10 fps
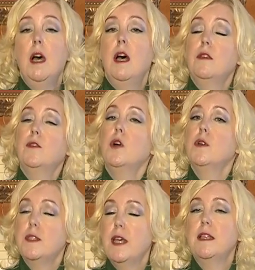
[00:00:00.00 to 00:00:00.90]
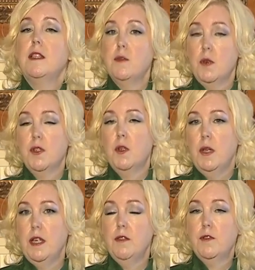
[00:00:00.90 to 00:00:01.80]
And of course, that is what the
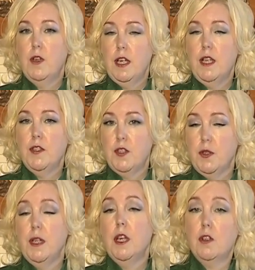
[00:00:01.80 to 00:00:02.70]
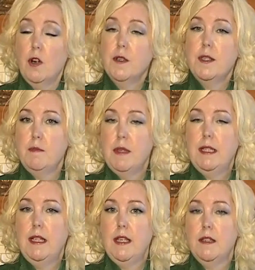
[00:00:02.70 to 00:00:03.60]
Queen of Green is doing across the
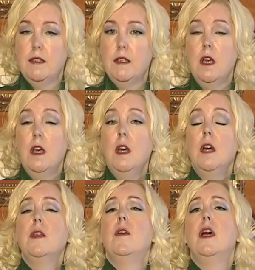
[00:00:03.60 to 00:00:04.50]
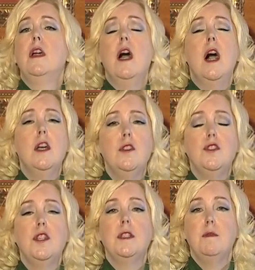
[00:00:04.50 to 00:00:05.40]
Middle East. There are
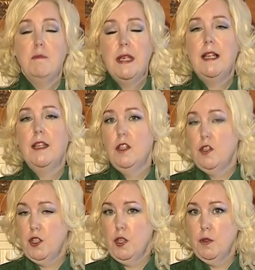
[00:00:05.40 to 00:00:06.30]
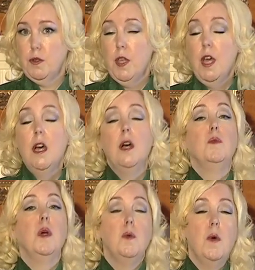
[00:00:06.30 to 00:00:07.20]
100 million youth and
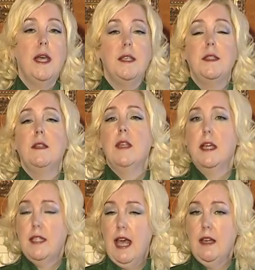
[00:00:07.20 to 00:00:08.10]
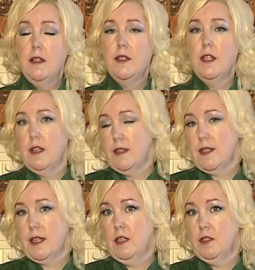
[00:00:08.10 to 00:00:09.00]
we're wasting their talent and
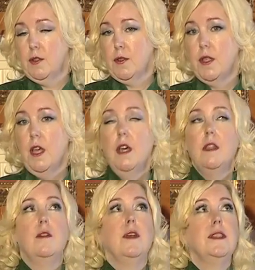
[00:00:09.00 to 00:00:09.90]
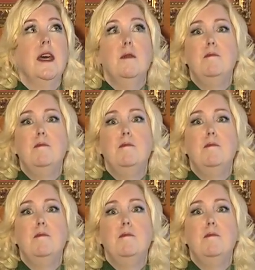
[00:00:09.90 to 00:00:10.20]
skills. There is